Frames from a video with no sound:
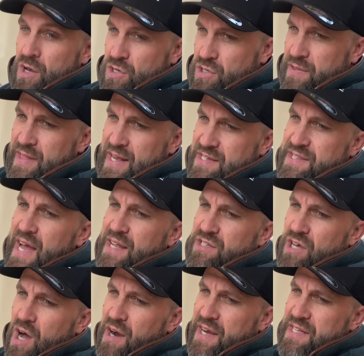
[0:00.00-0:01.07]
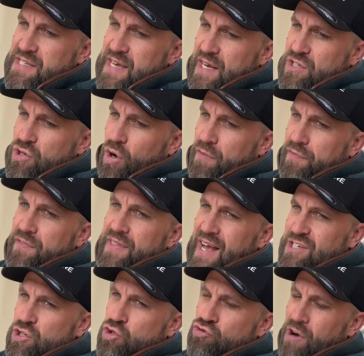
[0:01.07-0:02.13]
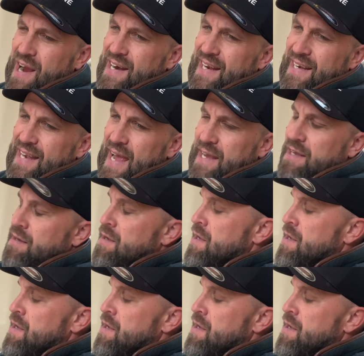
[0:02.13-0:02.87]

So that's that target ticked off. That's a training day.